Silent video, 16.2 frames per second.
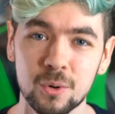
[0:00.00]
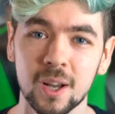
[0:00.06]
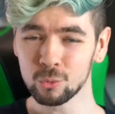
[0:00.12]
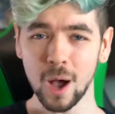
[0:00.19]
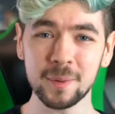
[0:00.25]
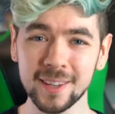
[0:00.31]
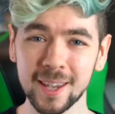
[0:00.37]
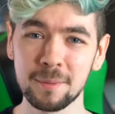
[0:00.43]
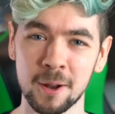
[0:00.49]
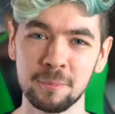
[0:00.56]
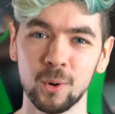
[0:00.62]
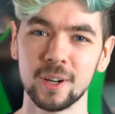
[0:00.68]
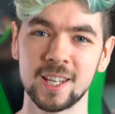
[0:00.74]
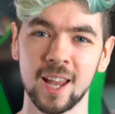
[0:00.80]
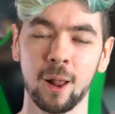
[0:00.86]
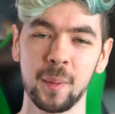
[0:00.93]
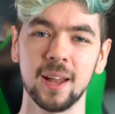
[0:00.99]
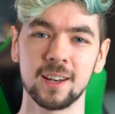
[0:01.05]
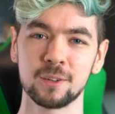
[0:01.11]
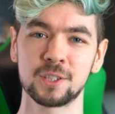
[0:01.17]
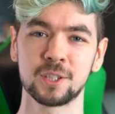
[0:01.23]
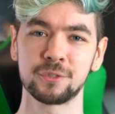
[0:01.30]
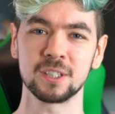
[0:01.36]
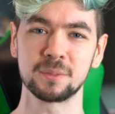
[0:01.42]
Robin came on board to help edit
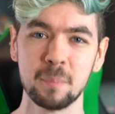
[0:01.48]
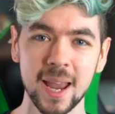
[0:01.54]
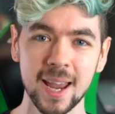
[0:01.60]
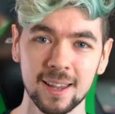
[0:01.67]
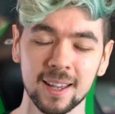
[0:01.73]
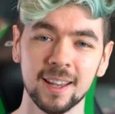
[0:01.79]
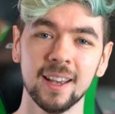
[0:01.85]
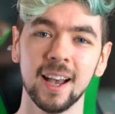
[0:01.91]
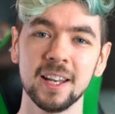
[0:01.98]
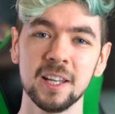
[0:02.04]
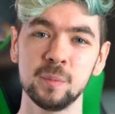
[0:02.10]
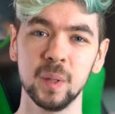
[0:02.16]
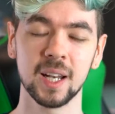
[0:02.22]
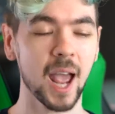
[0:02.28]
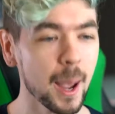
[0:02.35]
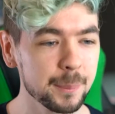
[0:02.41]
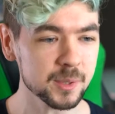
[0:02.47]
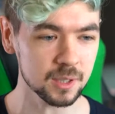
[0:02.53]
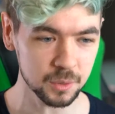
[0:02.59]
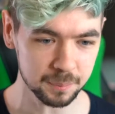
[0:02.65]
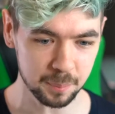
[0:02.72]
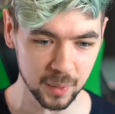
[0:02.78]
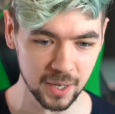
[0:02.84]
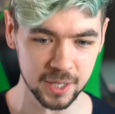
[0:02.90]
out stuff since May, and he's been an
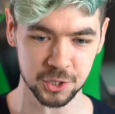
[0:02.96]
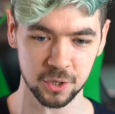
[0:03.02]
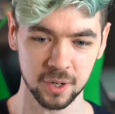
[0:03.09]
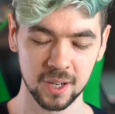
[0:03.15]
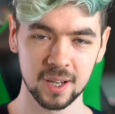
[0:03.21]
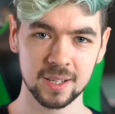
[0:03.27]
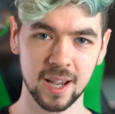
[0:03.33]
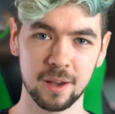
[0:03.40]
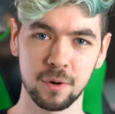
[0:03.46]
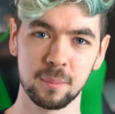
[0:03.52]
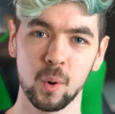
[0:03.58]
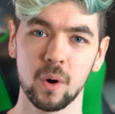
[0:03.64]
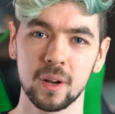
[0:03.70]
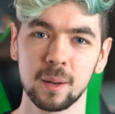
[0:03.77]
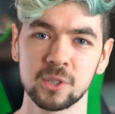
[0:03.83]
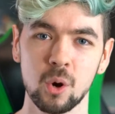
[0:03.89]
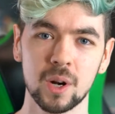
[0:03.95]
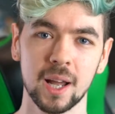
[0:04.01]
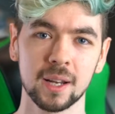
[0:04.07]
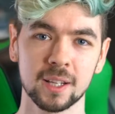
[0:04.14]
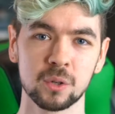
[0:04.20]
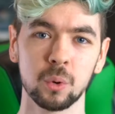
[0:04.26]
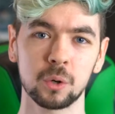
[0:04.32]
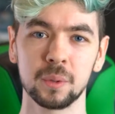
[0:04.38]
absolute pleasure to have on board, and I'm so
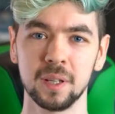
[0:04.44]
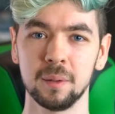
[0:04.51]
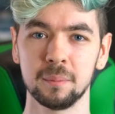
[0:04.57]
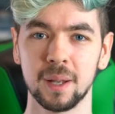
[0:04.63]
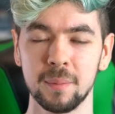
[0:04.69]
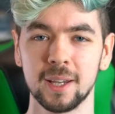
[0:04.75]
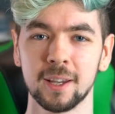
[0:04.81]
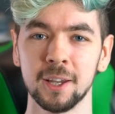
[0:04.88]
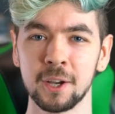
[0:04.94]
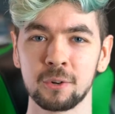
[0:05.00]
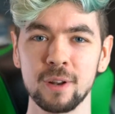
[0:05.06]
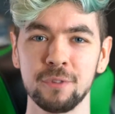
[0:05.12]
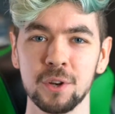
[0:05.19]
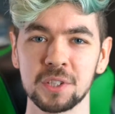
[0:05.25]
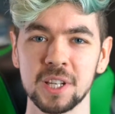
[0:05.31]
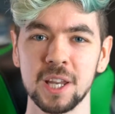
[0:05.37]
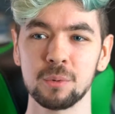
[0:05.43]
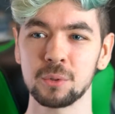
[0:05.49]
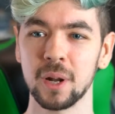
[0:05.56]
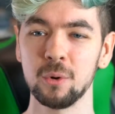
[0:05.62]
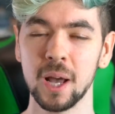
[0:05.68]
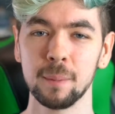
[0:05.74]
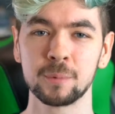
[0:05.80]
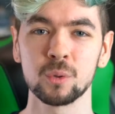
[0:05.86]
glad I get to work with him and make great videos. And he was the
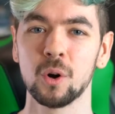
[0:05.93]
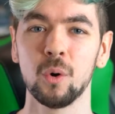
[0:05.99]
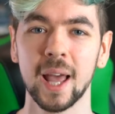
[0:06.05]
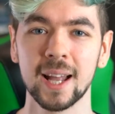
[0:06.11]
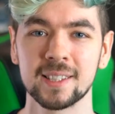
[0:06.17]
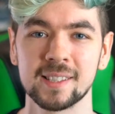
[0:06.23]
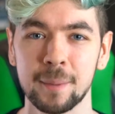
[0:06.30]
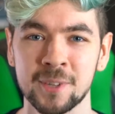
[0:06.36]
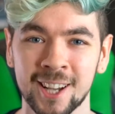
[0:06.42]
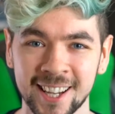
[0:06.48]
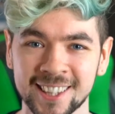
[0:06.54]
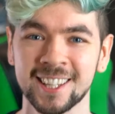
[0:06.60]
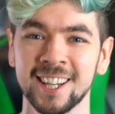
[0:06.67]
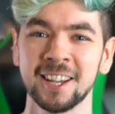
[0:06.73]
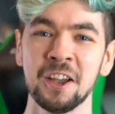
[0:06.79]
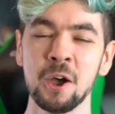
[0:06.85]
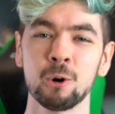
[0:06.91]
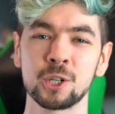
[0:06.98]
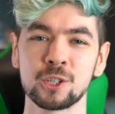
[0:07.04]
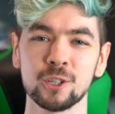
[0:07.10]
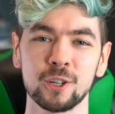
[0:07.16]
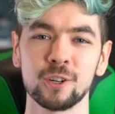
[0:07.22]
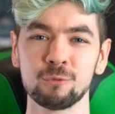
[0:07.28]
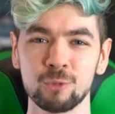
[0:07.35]
one who helped do the whole Jacksepticeye thing, which
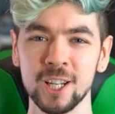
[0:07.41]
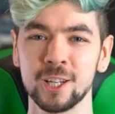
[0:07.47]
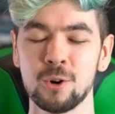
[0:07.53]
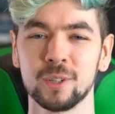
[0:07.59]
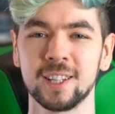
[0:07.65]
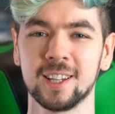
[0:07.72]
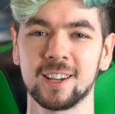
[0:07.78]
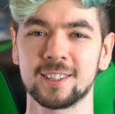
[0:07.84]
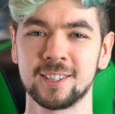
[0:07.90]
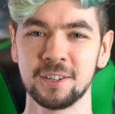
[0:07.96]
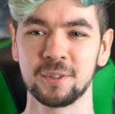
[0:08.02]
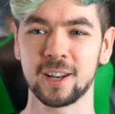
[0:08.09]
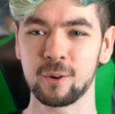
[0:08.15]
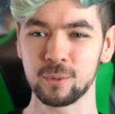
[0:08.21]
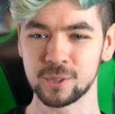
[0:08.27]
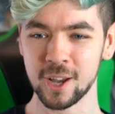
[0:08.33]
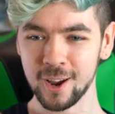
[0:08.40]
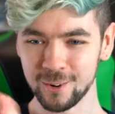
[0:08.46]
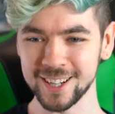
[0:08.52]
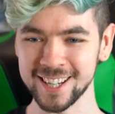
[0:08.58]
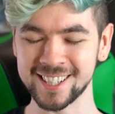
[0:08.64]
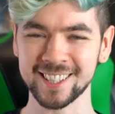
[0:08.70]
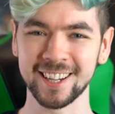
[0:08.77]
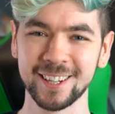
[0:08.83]
is another really cool thing I got to do that I was
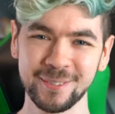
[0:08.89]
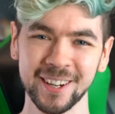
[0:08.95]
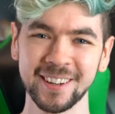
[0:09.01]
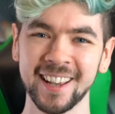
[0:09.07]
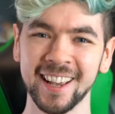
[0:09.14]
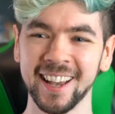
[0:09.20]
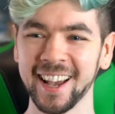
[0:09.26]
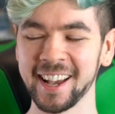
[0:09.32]
really excited about.